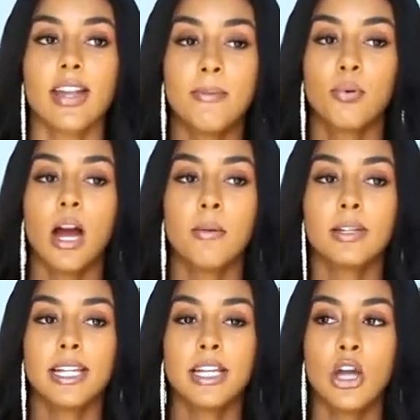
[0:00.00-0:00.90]
and
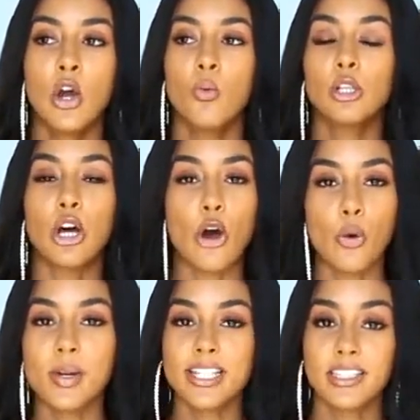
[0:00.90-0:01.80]
probably will
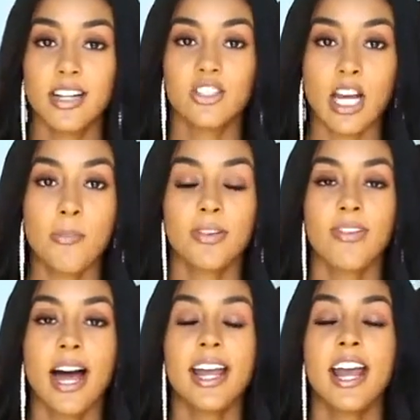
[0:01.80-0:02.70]
always love
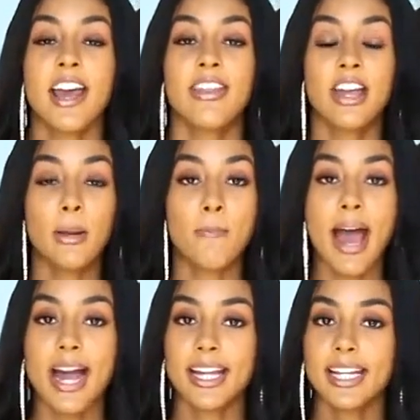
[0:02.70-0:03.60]
Shopify. Their
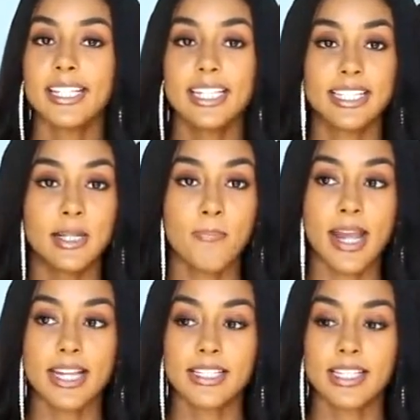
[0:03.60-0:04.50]
back end is
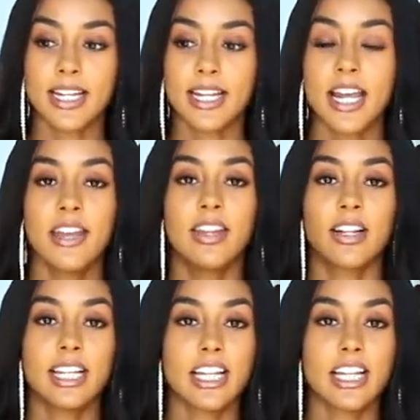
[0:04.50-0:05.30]
amazing. Their